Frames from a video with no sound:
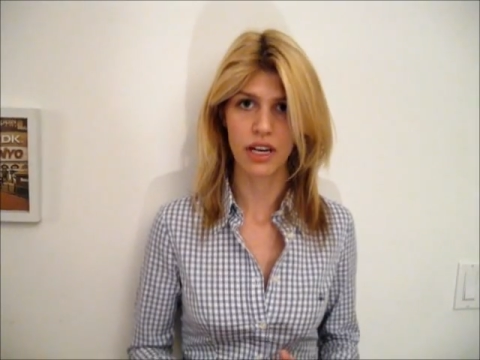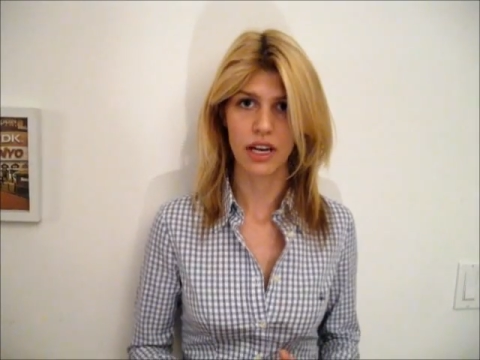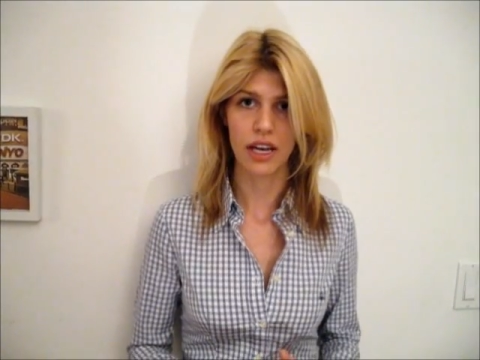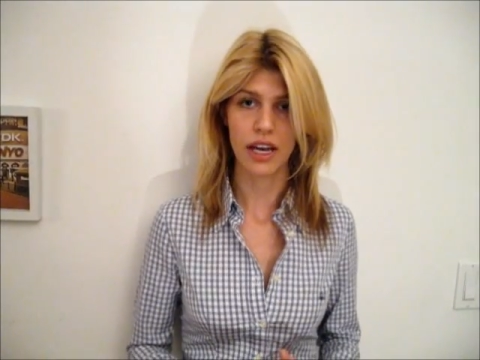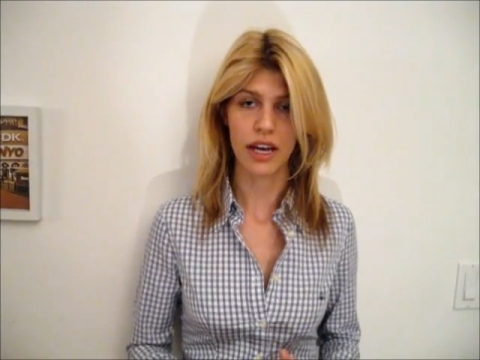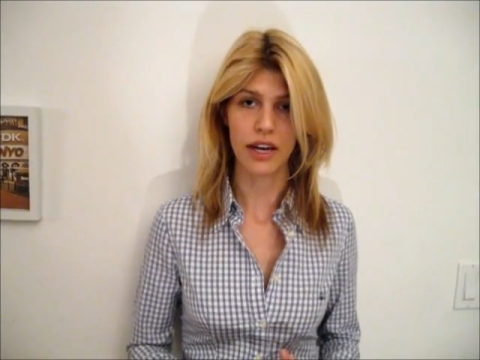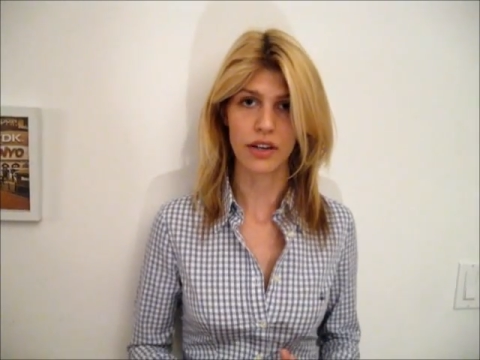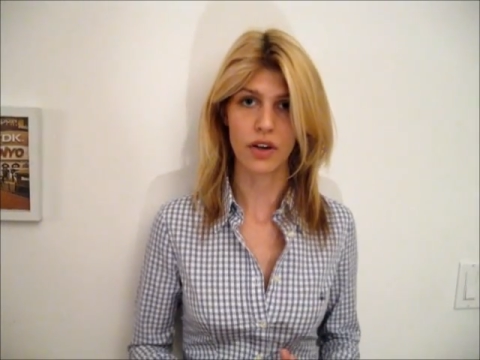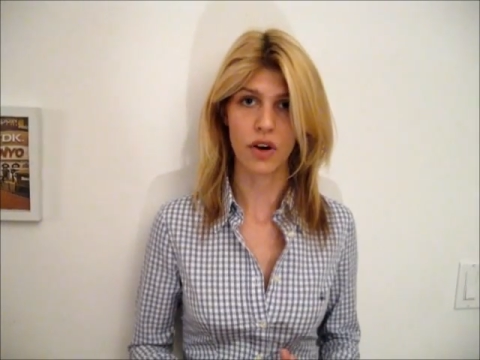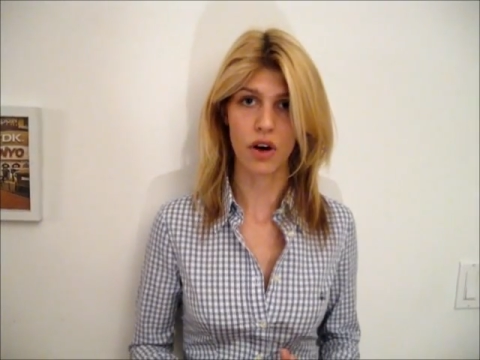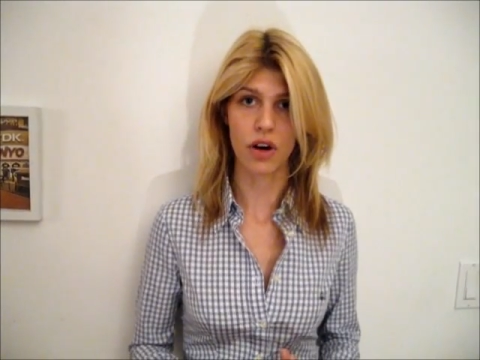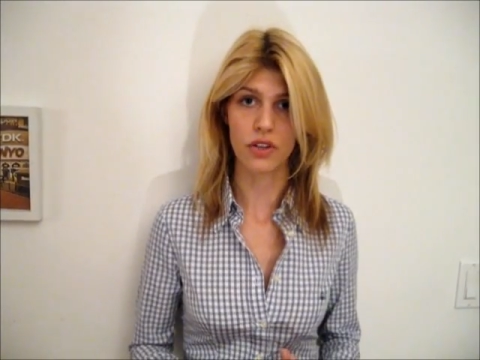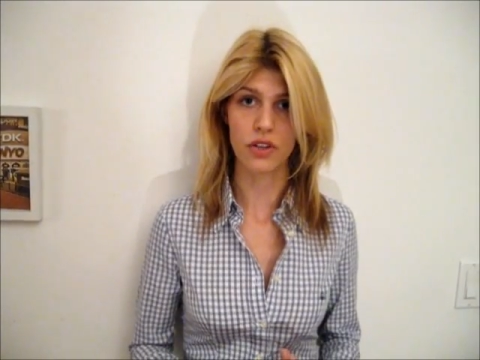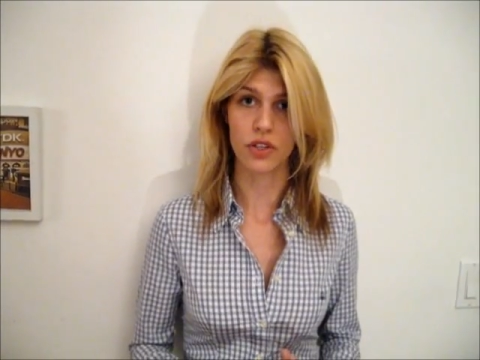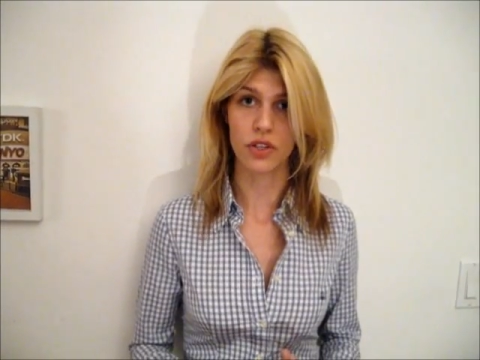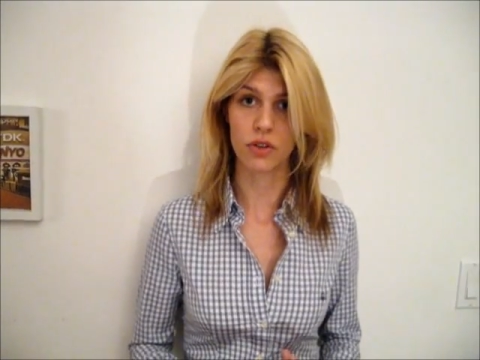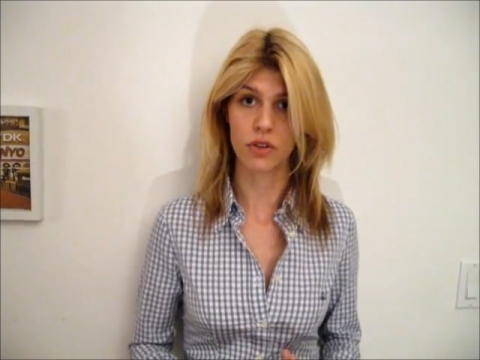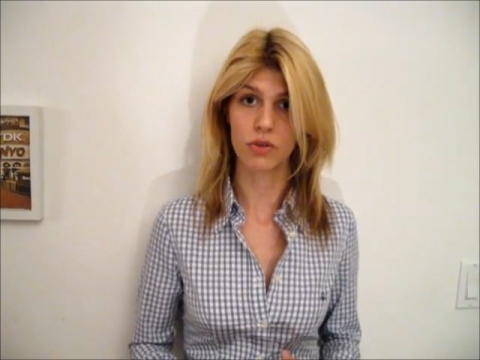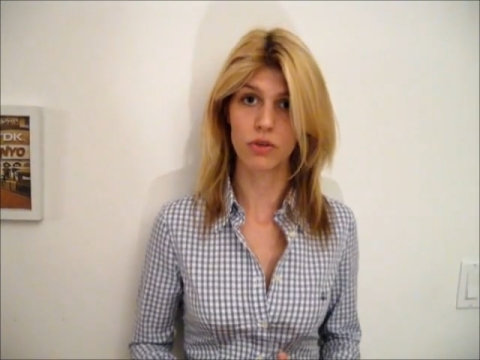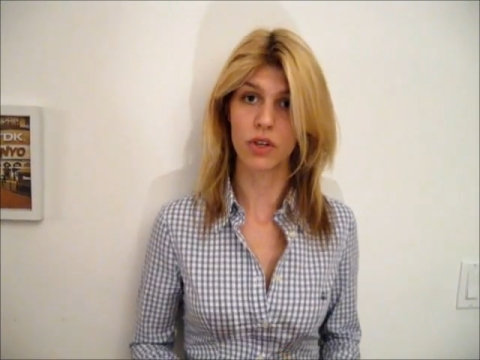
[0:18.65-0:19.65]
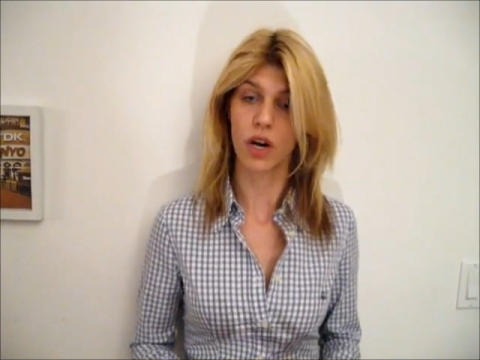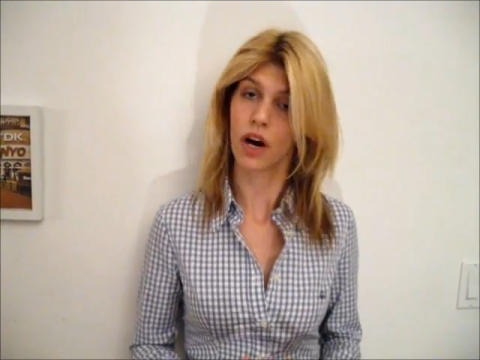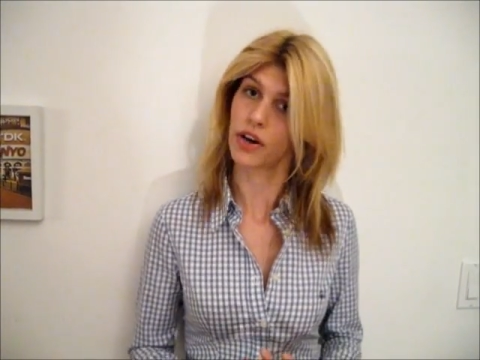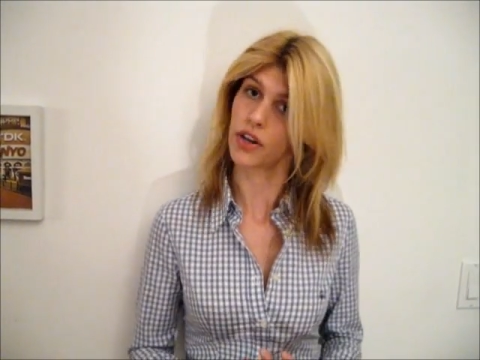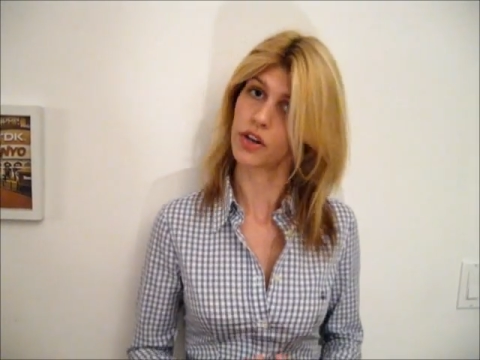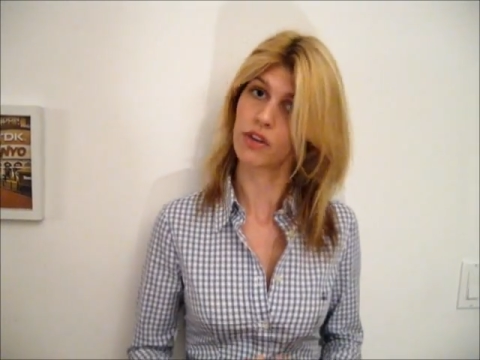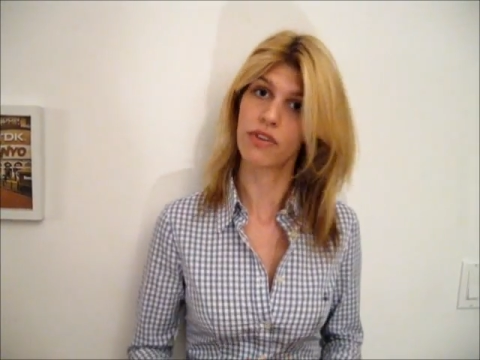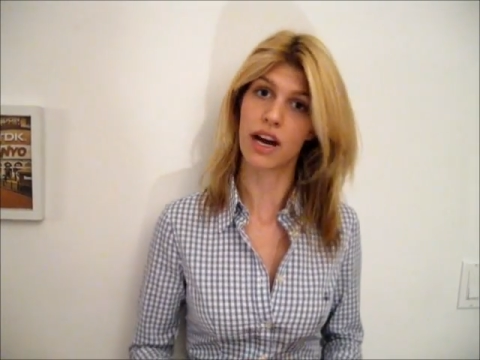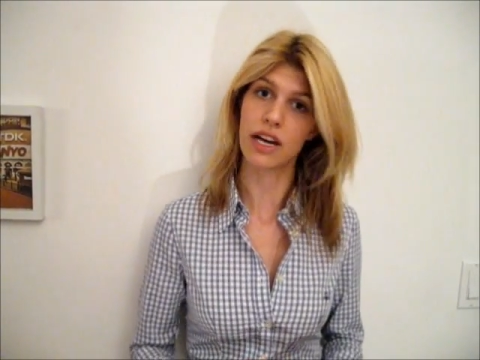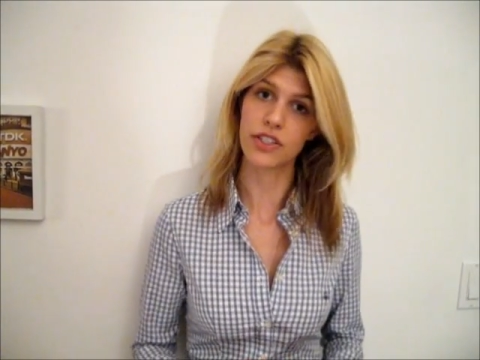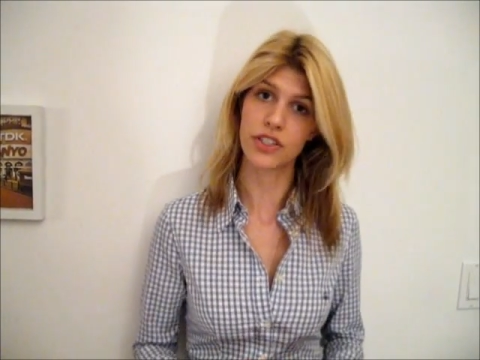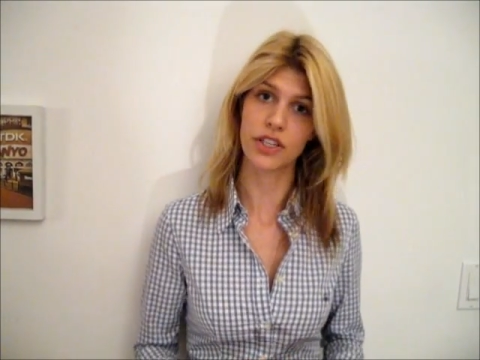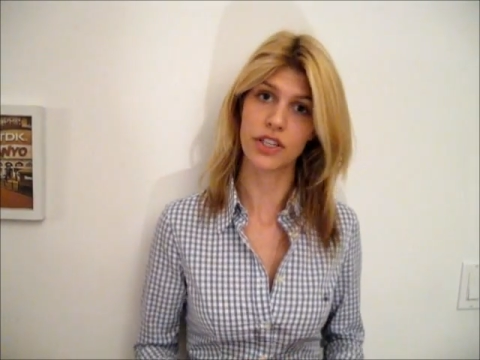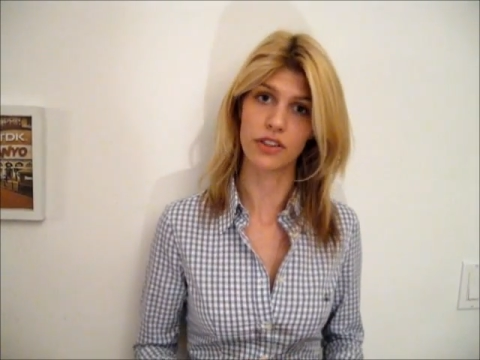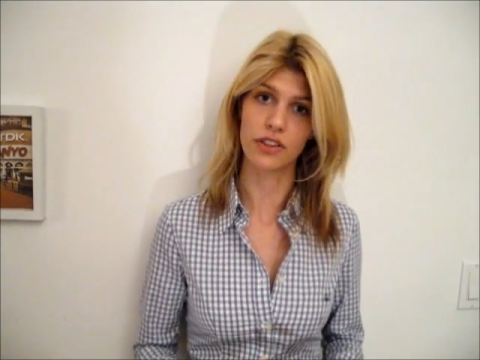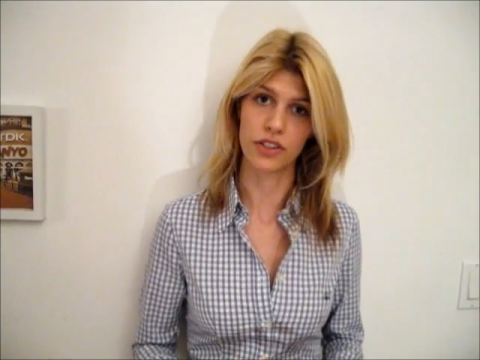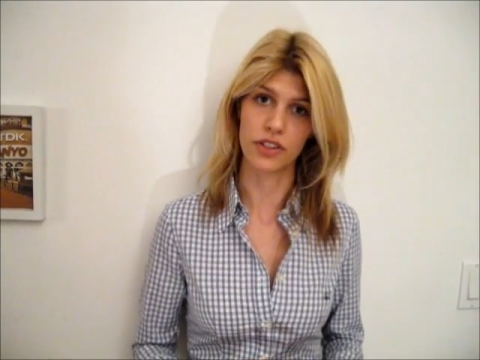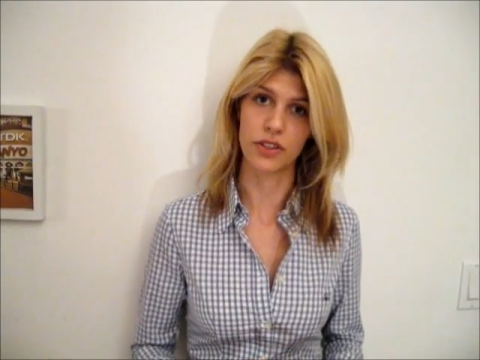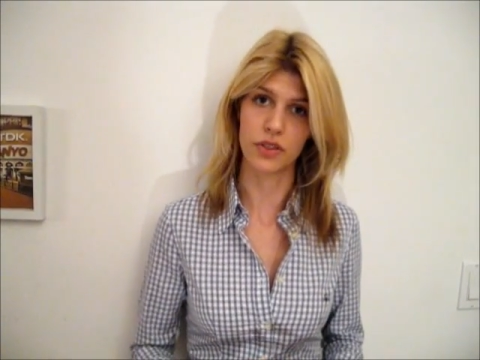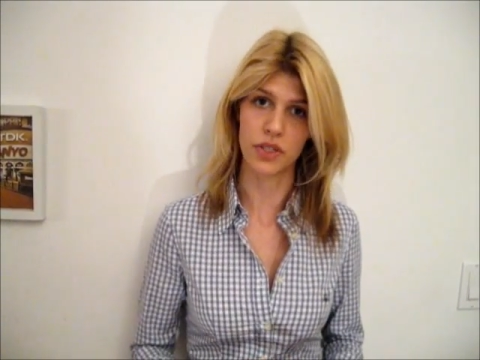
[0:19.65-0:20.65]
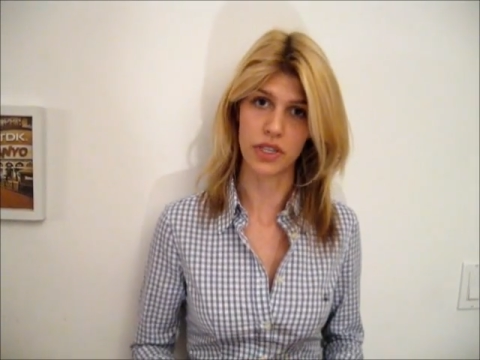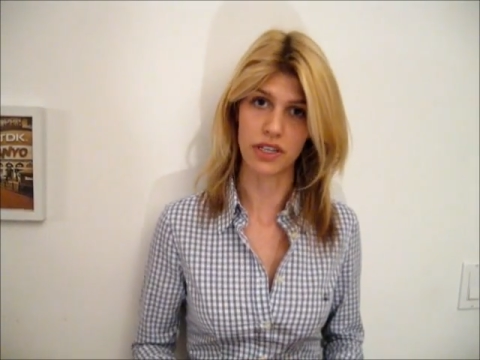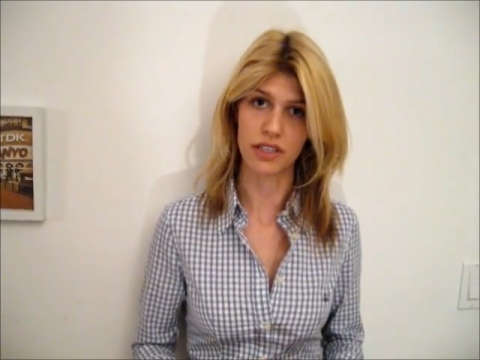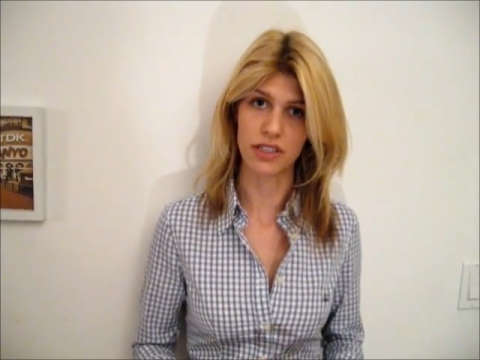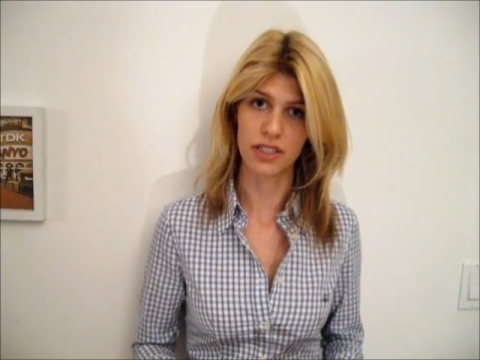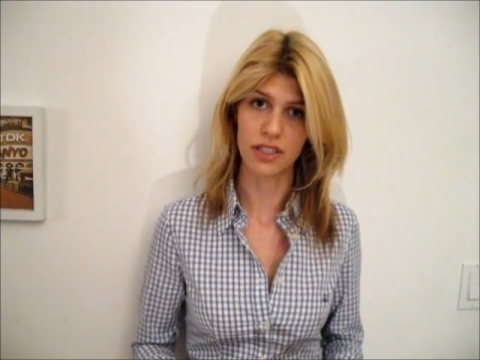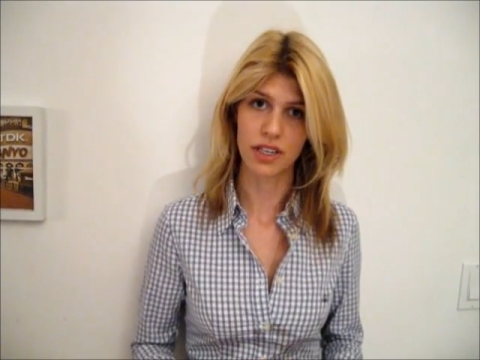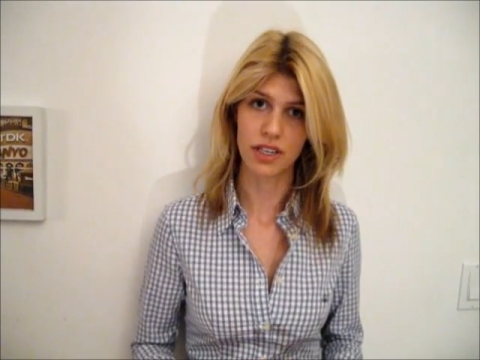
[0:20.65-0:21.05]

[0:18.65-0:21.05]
and also cardiovascular disease.